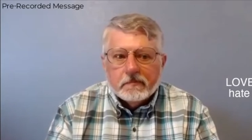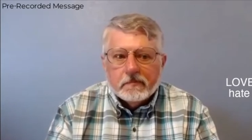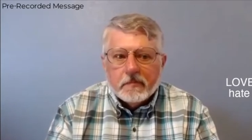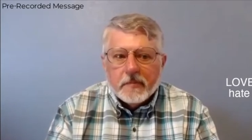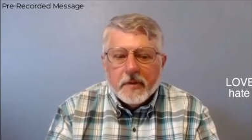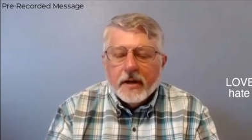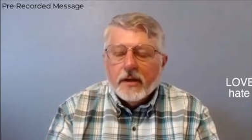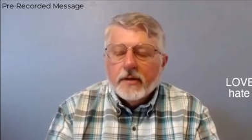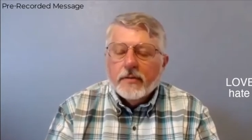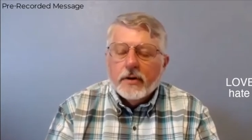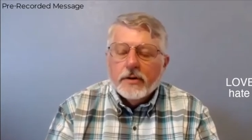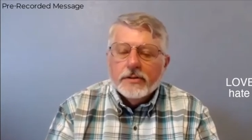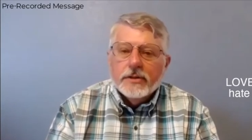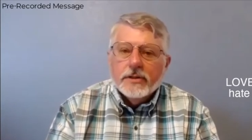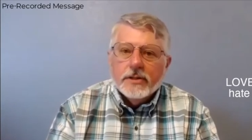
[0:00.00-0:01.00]
think of our
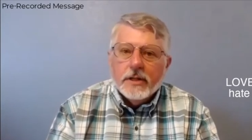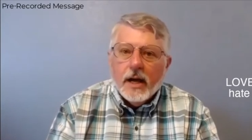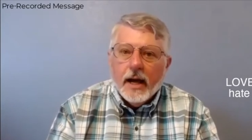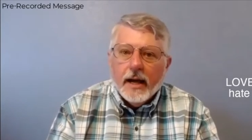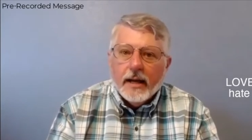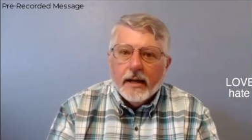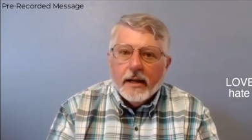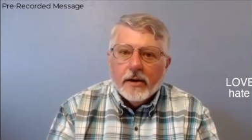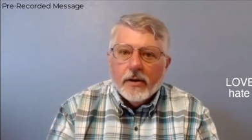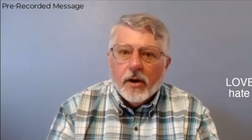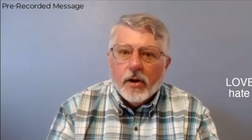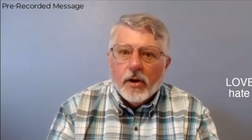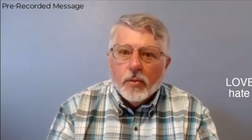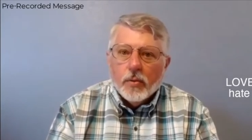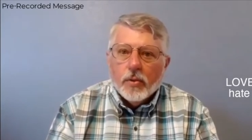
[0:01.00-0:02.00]
society and
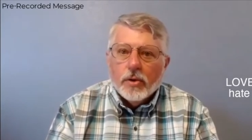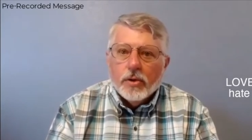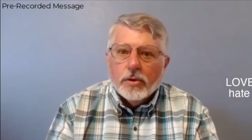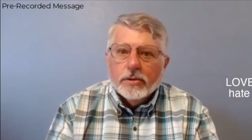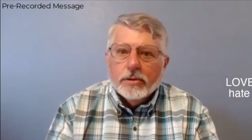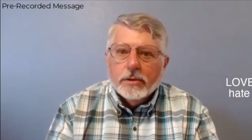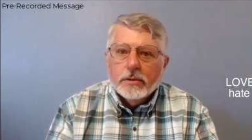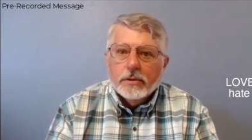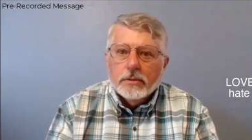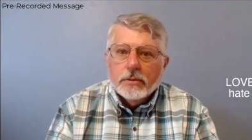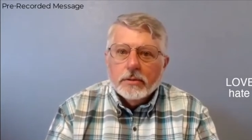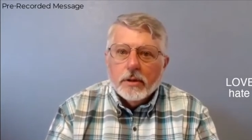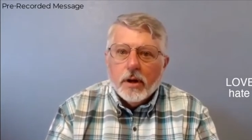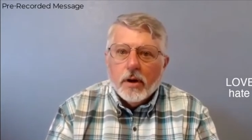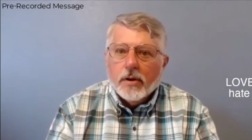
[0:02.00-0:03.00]
our world,
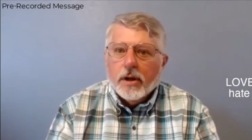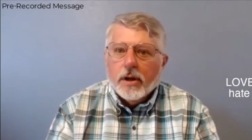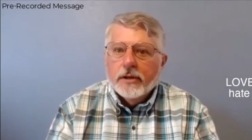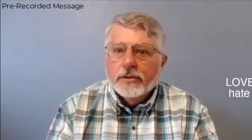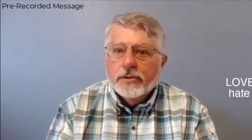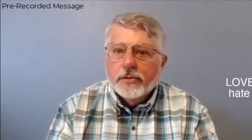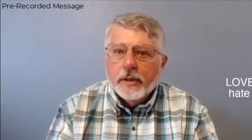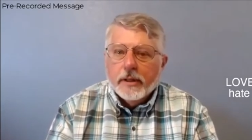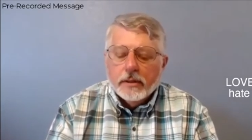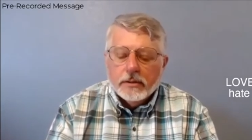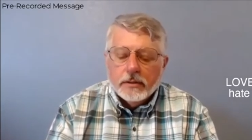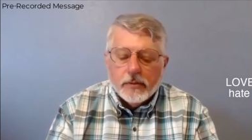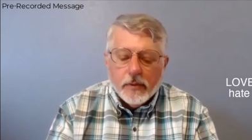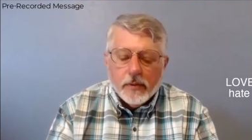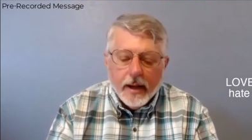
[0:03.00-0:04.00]
our country
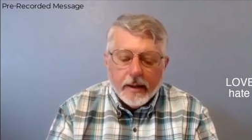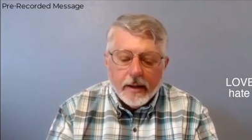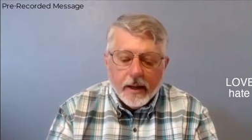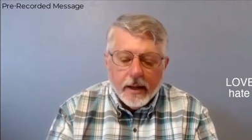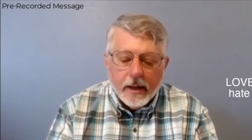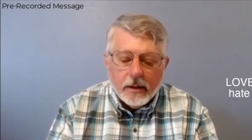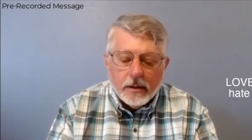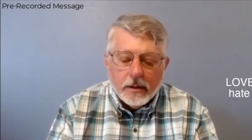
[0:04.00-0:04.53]
right now.